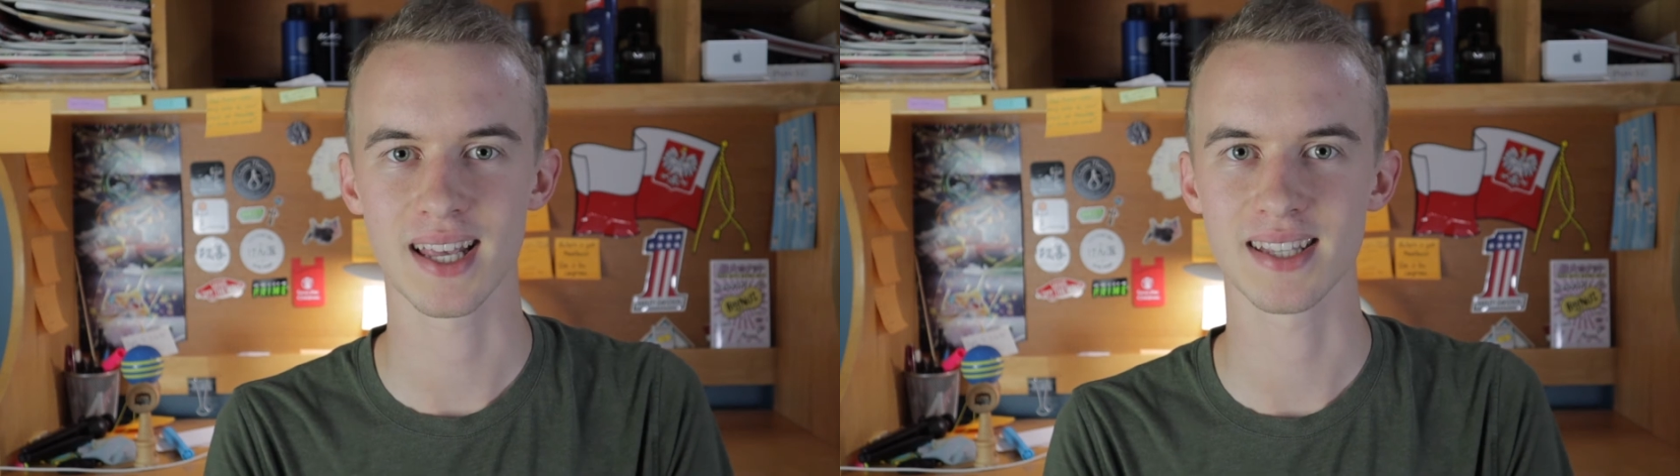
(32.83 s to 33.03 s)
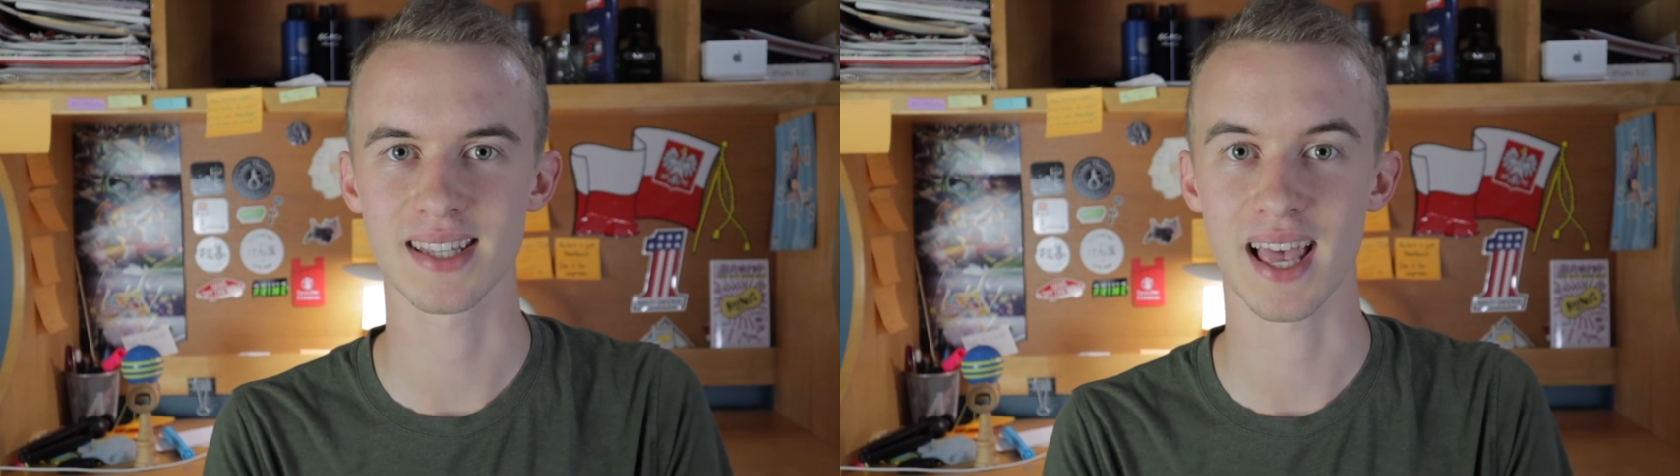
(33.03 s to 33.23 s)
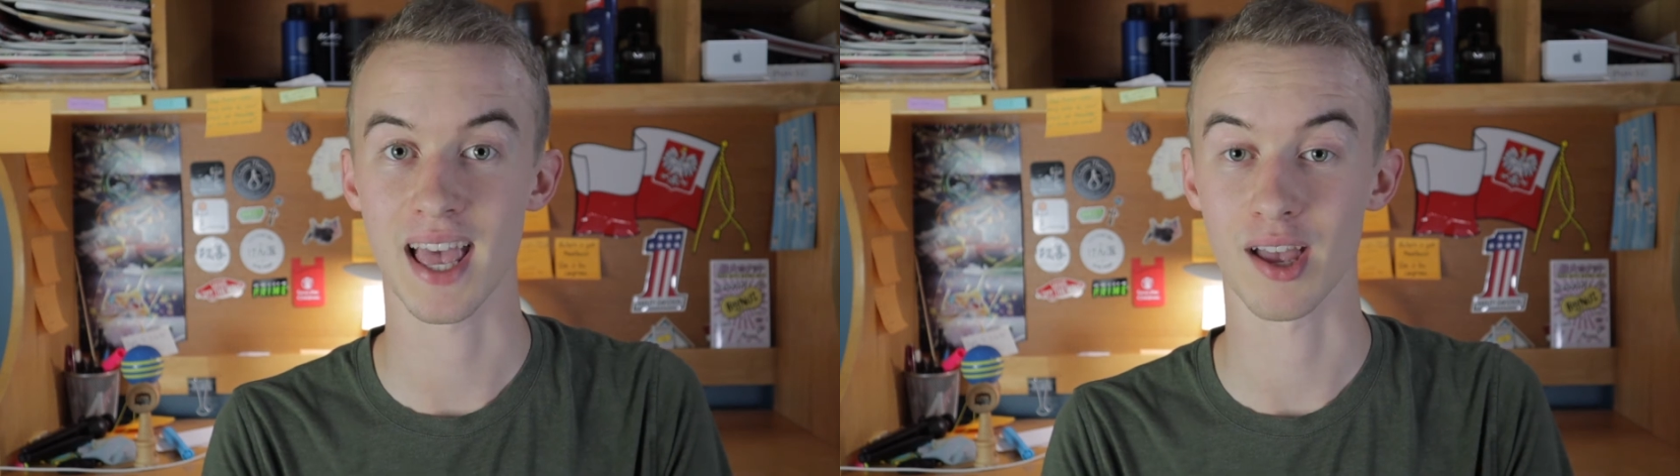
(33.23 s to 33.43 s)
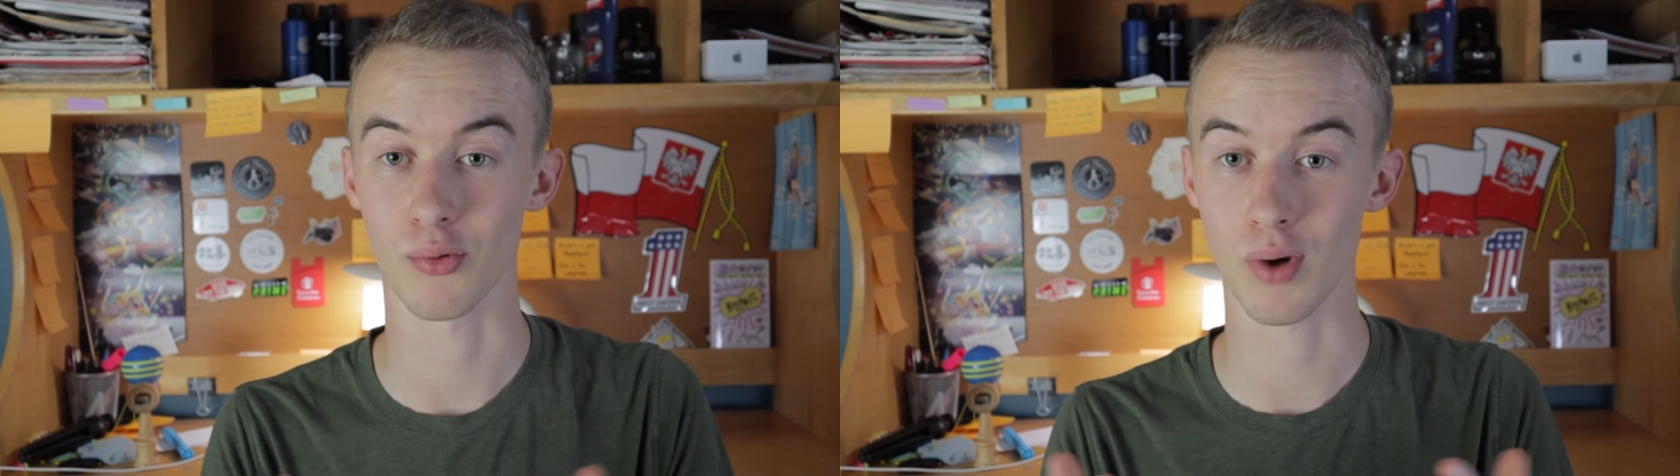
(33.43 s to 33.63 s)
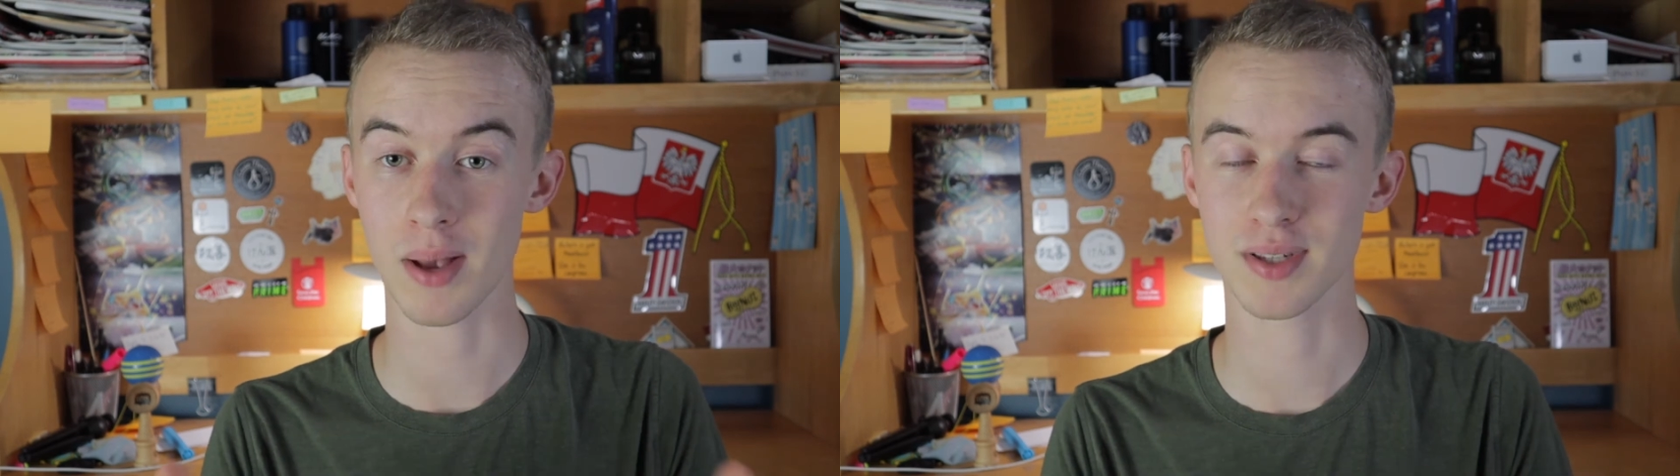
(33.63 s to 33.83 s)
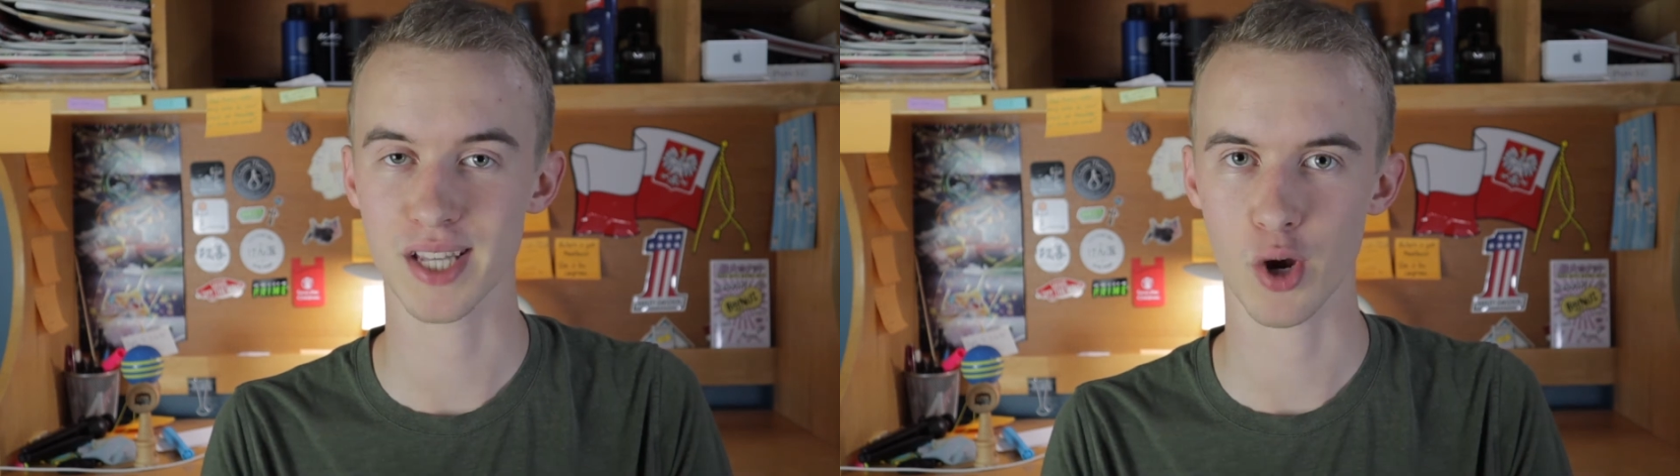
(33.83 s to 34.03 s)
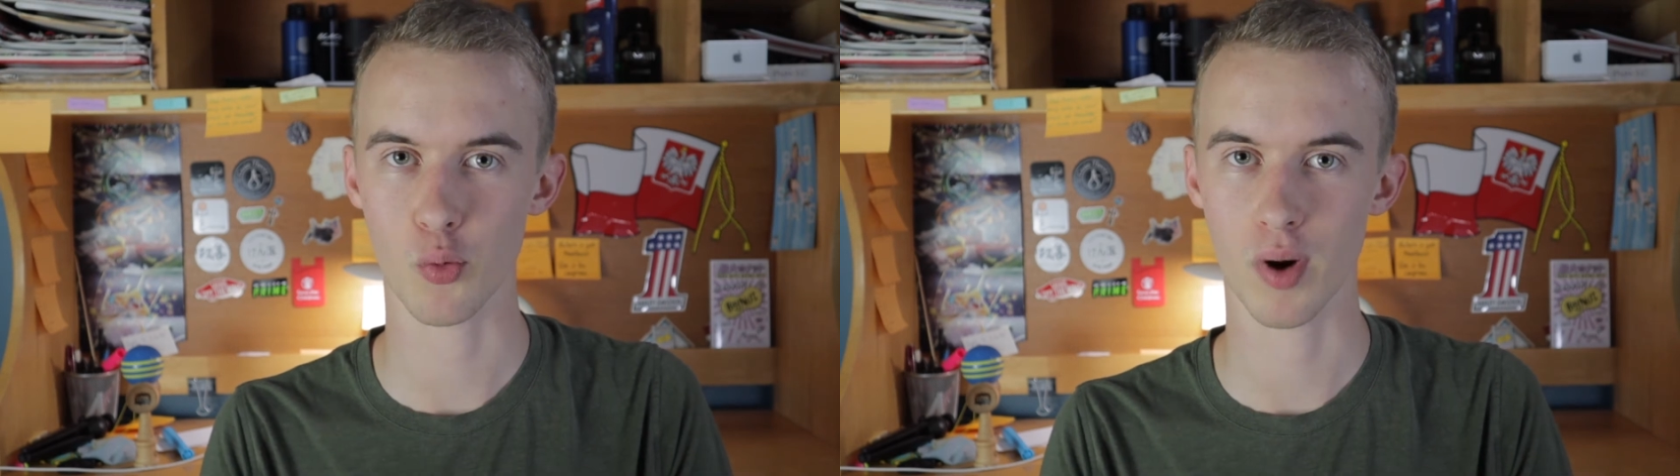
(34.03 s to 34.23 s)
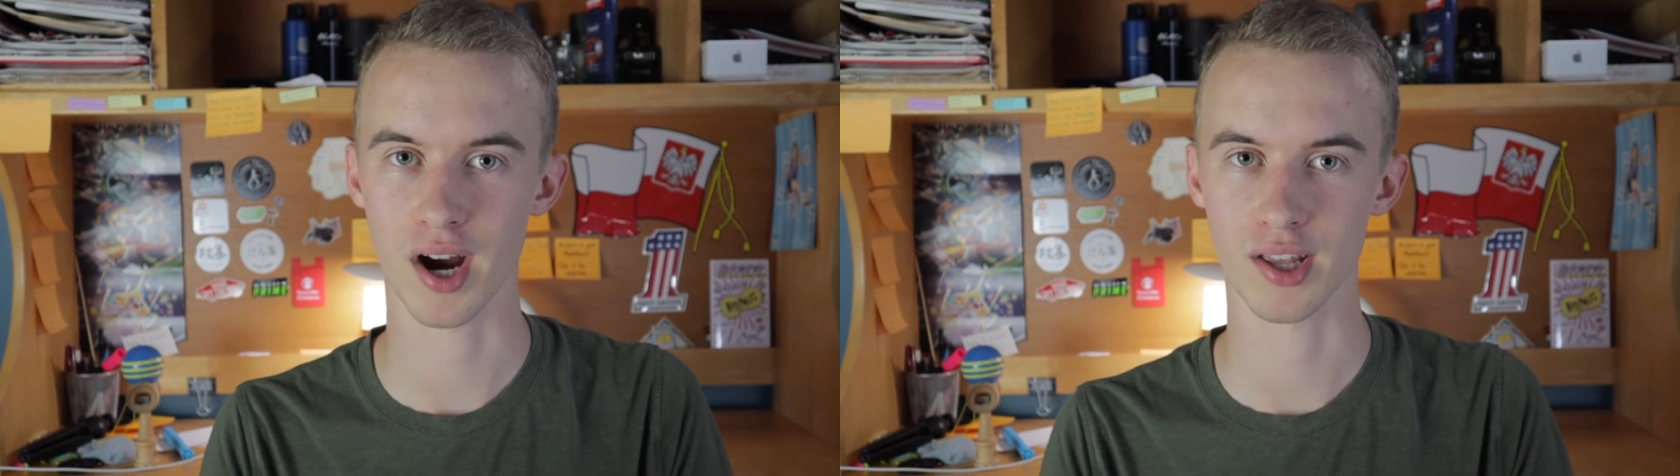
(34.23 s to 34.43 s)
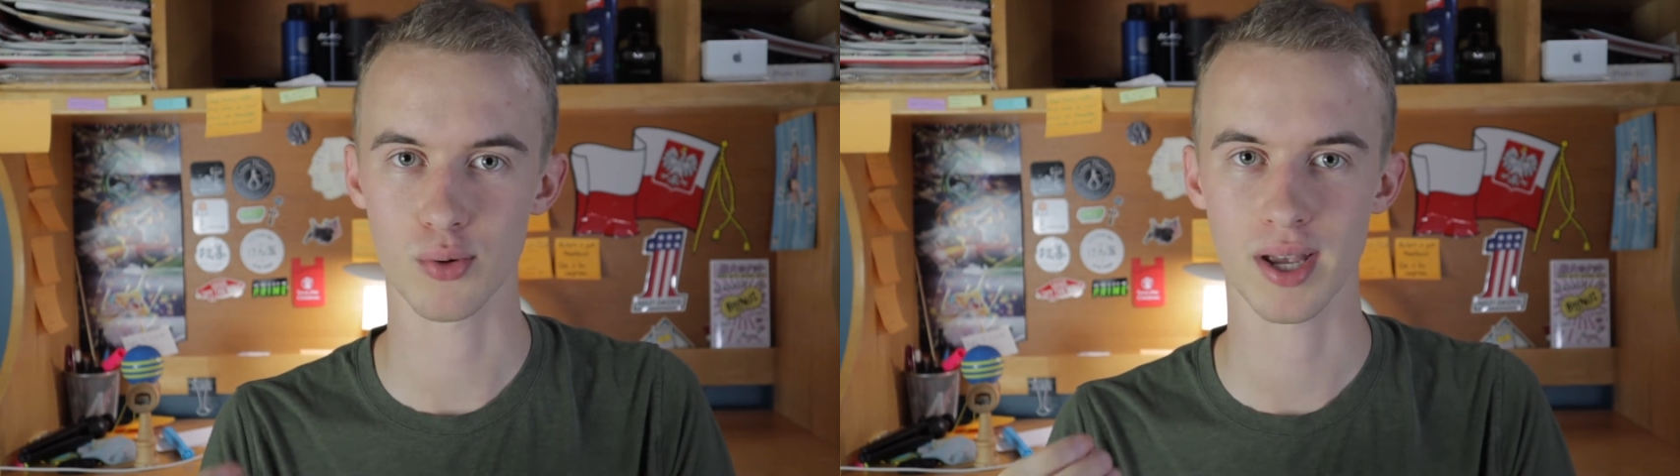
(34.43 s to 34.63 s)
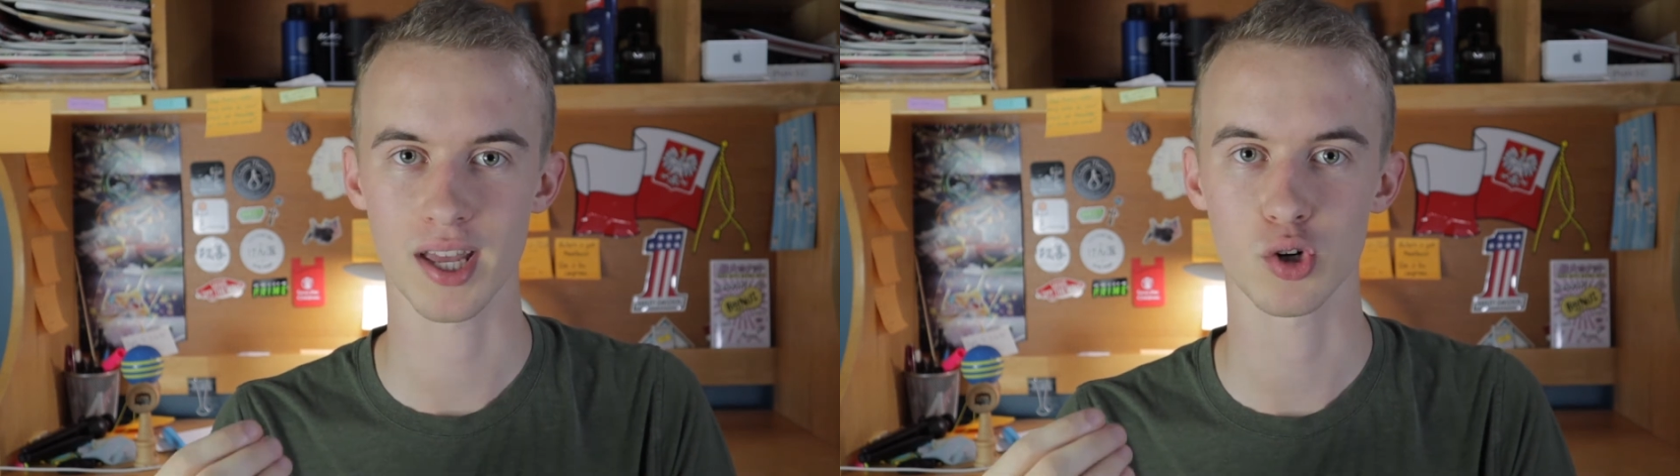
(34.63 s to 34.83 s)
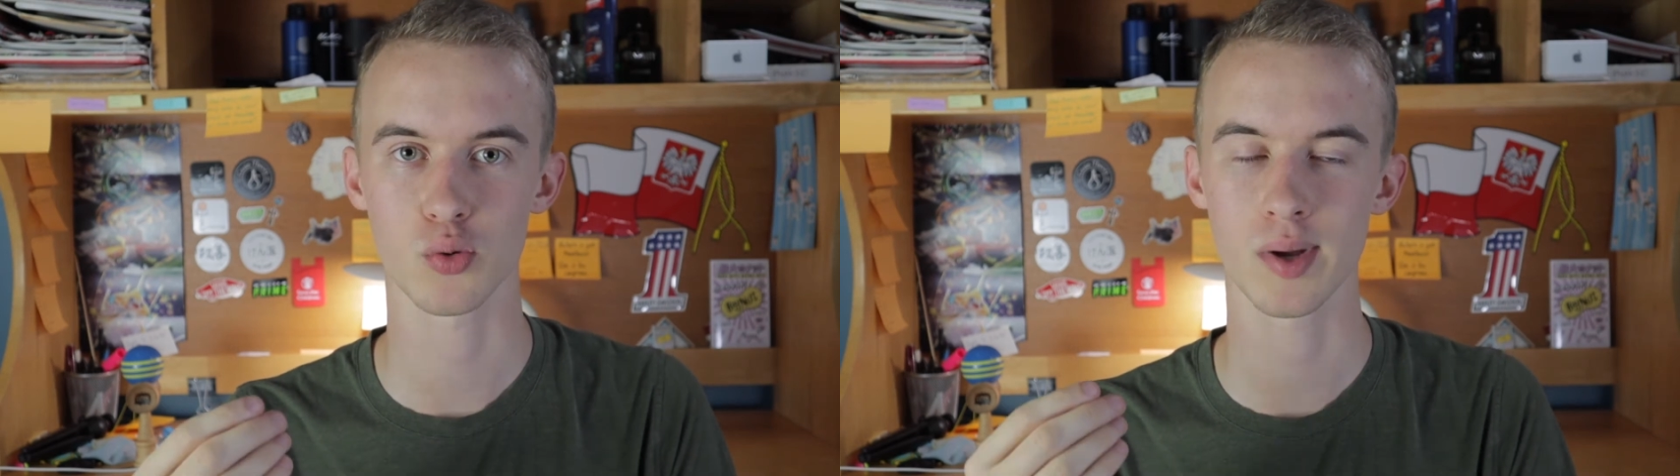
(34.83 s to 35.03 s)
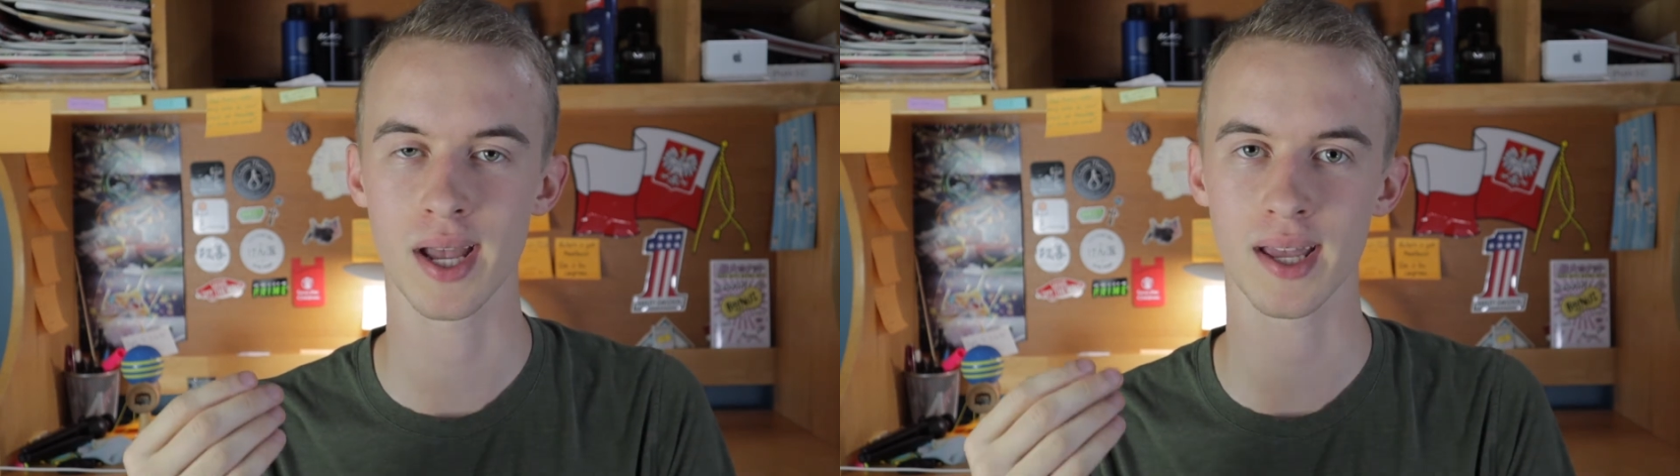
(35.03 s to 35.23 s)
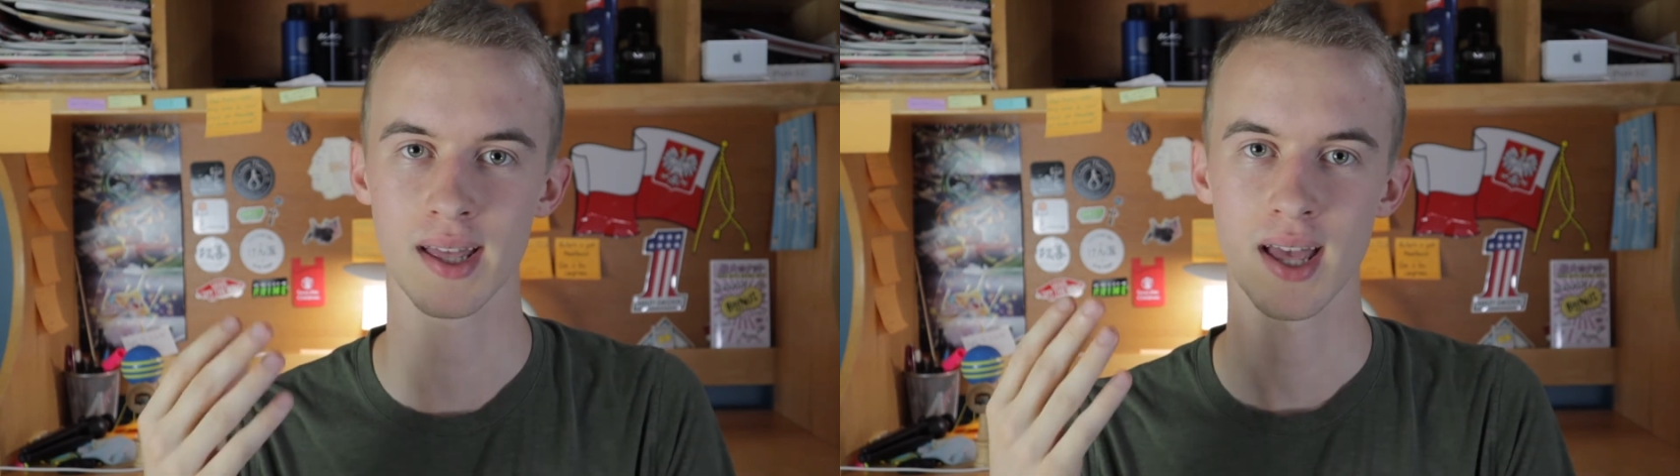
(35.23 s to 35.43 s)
is a website where you can create